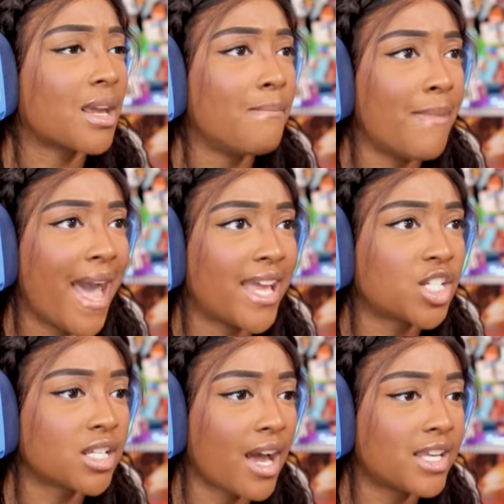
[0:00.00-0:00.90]

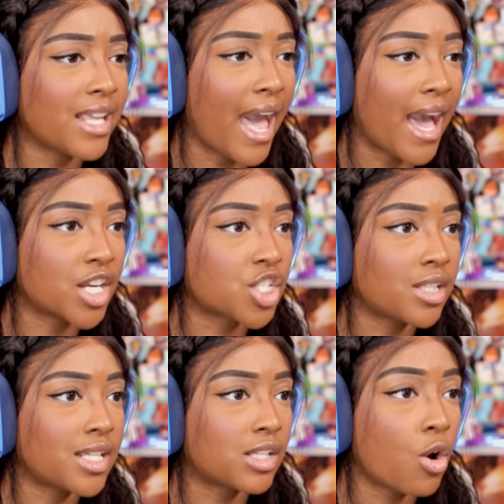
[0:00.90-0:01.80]
Imagine guys
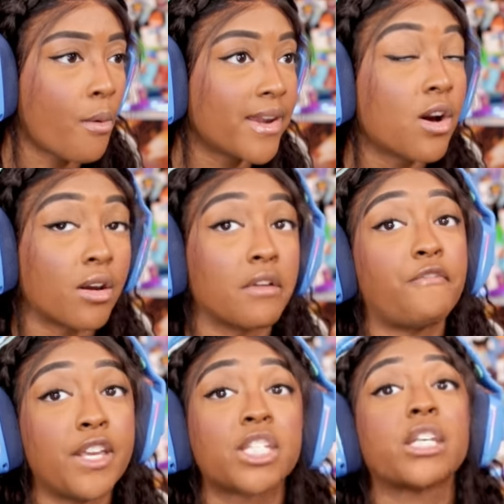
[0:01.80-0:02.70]
actually going on a
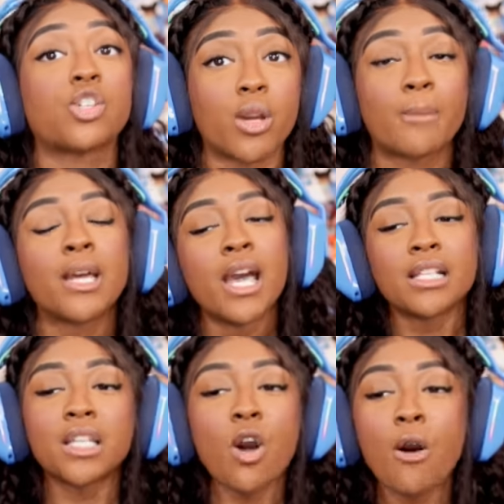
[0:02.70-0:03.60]
fishing trip
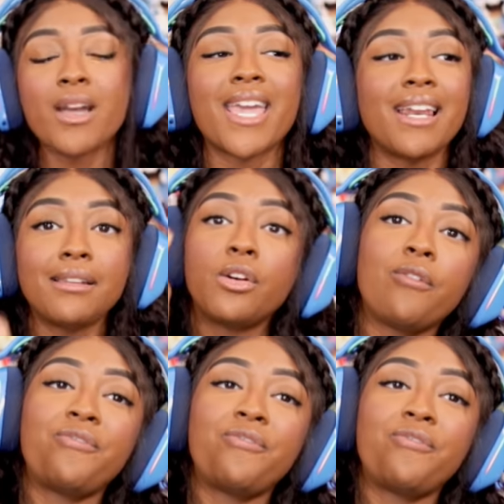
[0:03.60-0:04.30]
to go and get a little